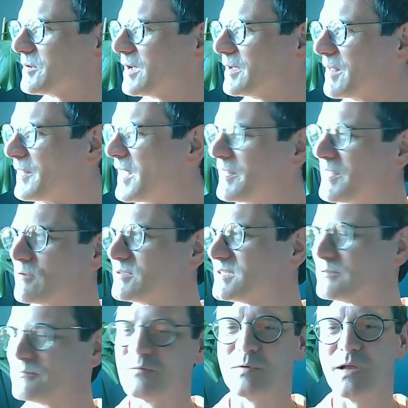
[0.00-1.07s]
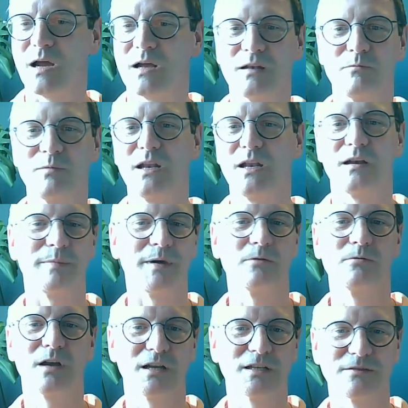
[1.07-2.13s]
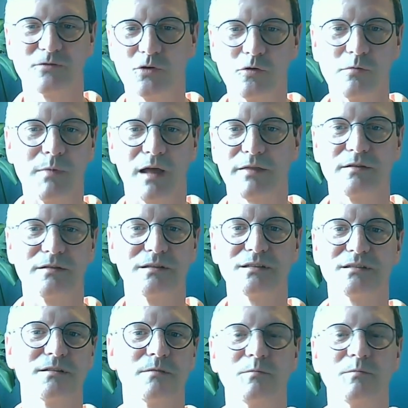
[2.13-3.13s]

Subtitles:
and then there are some, we learned about all kinds of cool methods.